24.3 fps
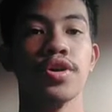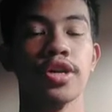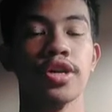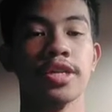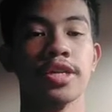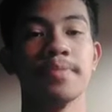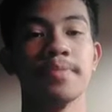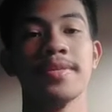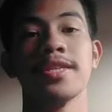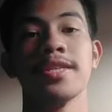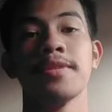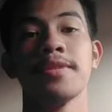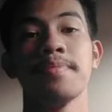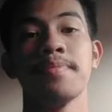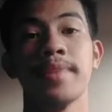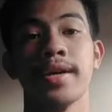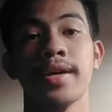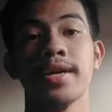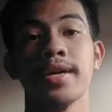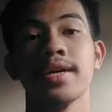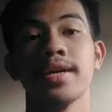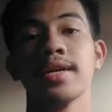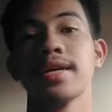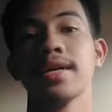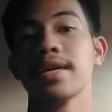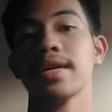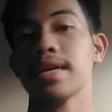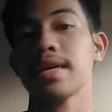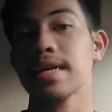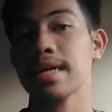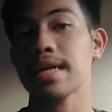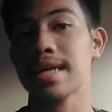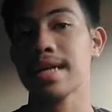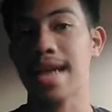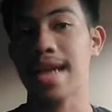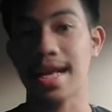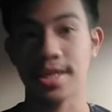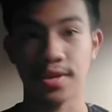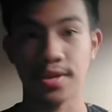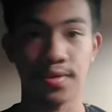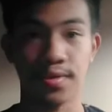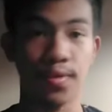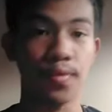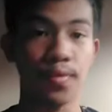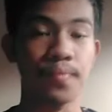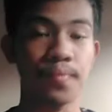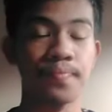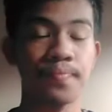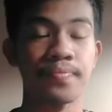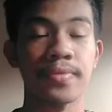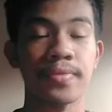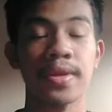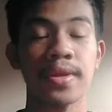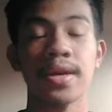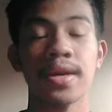specific classroom,